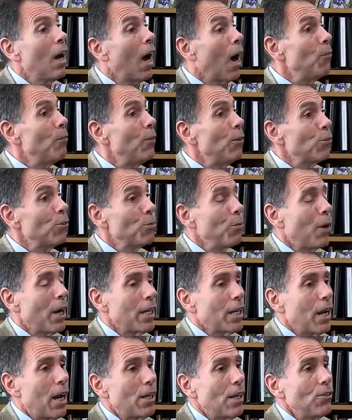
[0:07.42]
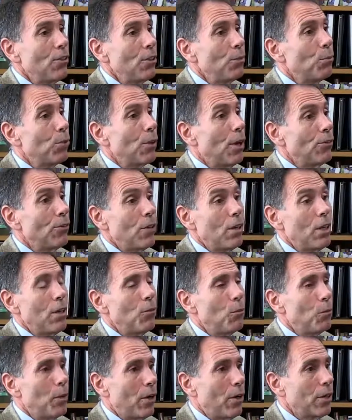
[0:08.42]
I'm Vince Maniaci, president
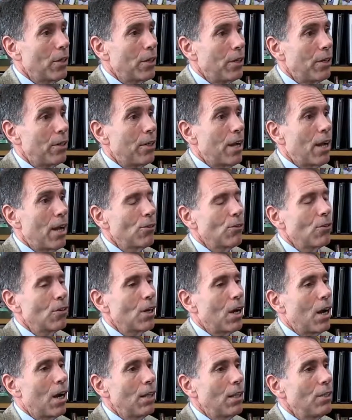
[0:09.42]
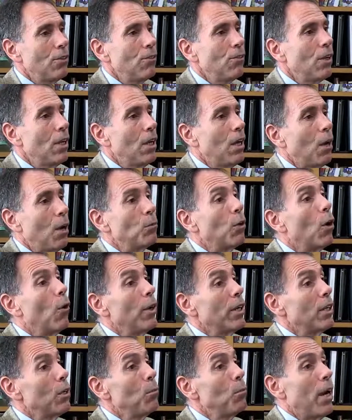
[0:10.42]
of American International College. I'm
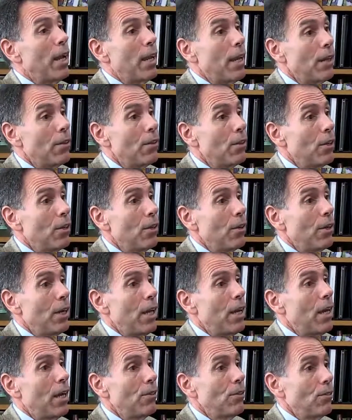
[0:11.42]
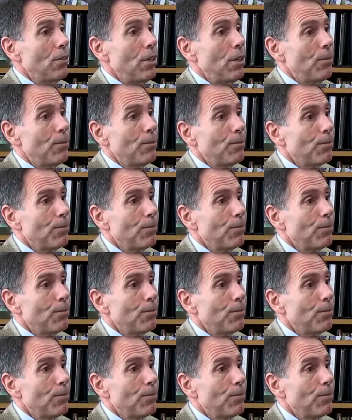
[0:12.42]
going into my 8th year at AIC.